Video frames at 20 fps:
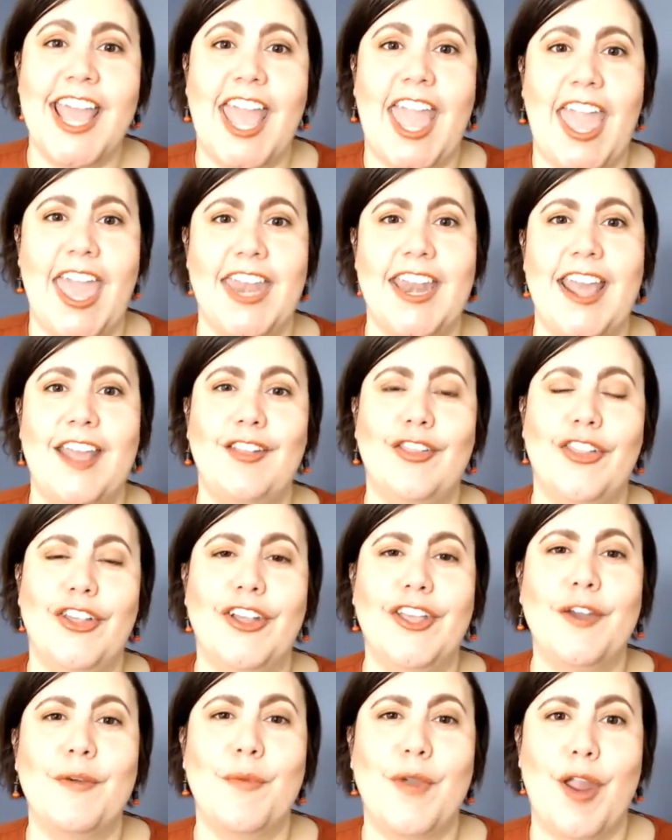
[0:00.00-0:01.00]
and I
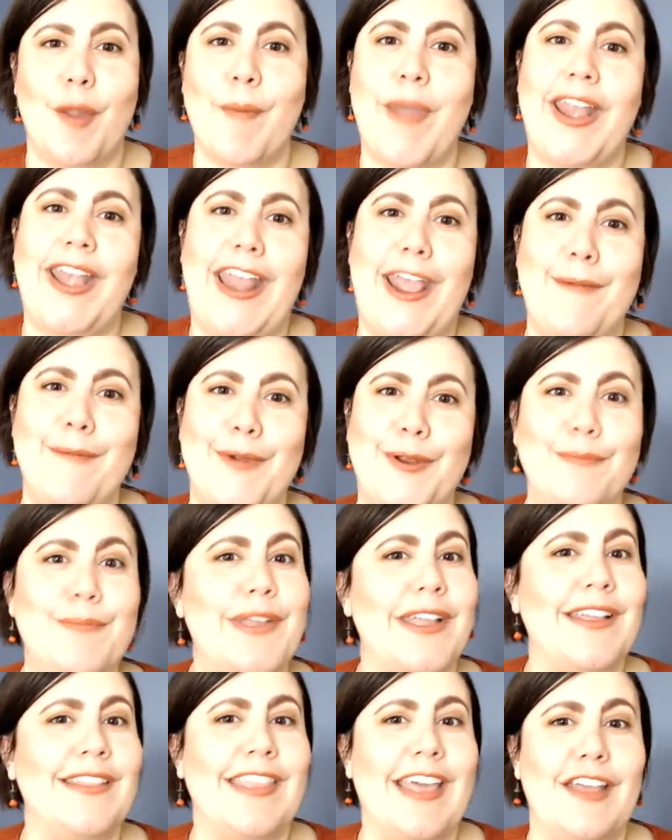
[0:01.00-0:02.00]
look at where my name would
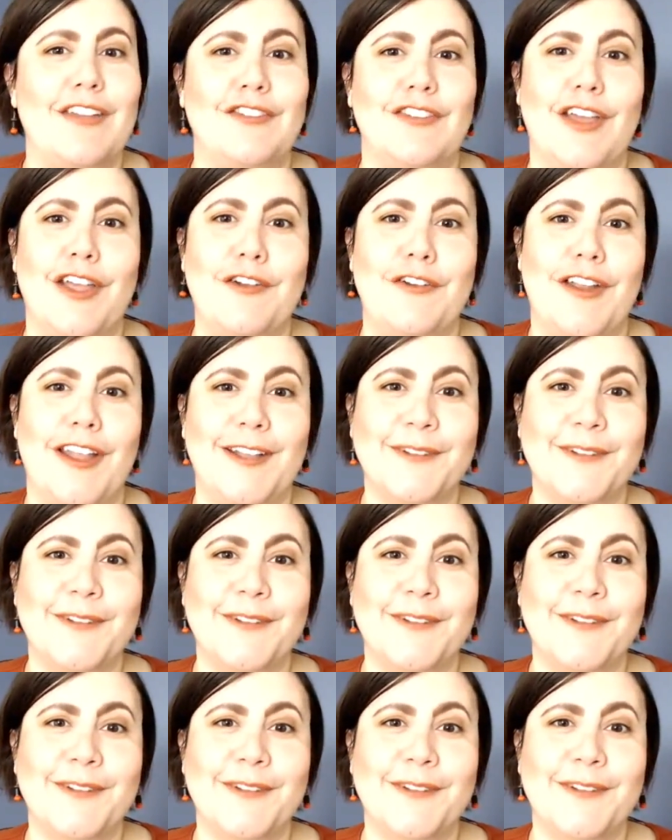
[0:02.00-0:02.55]
be in that genre.